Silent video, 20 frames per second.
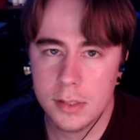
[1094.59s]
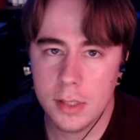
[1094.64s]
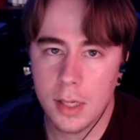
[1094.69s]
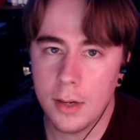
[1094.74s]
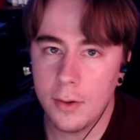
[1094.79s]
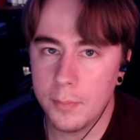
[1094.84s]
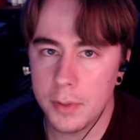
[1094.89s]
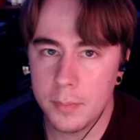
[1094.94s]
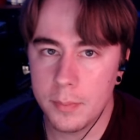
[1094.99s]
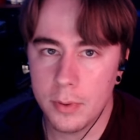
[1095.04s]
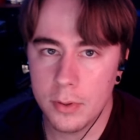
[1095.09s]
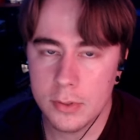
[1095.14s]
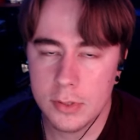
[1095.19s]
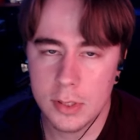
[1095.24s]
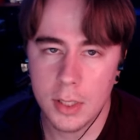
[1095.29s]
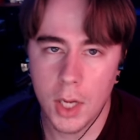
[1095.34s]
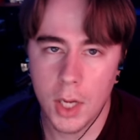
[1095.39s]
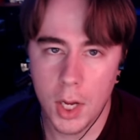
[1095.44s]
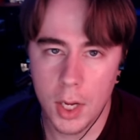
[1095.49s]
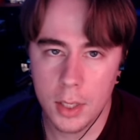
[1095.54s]
I'll be
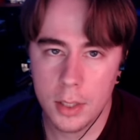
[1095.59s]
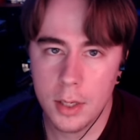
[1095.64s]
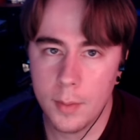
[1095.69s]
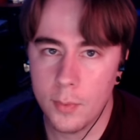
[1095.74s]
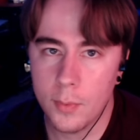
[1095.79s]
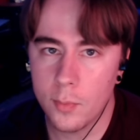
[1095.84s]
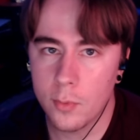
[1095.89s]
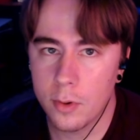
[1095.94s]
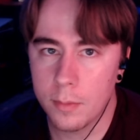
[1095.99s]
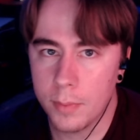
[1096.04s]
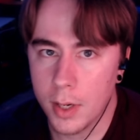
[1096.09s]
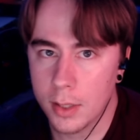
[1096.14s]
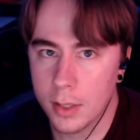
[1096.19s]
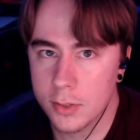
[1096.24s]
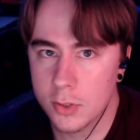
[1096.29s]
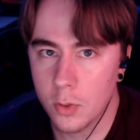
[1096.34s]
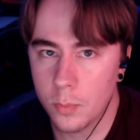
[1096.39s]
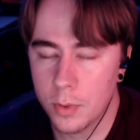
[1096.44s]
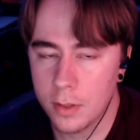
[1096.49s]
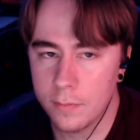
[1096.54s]
posting a couple more box
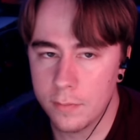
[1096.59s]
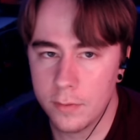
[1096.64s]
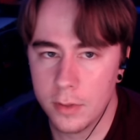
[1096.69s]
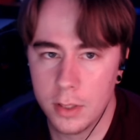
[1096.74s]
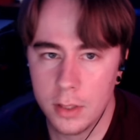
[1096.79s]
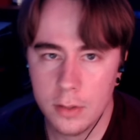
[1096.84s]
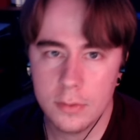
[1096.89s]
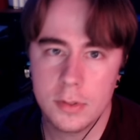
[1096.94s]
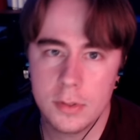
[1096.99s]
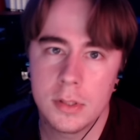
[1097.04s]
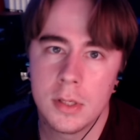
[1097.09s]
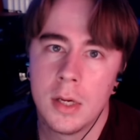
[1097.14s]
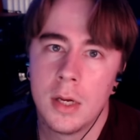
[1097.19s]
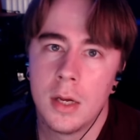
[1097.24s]
opening videos.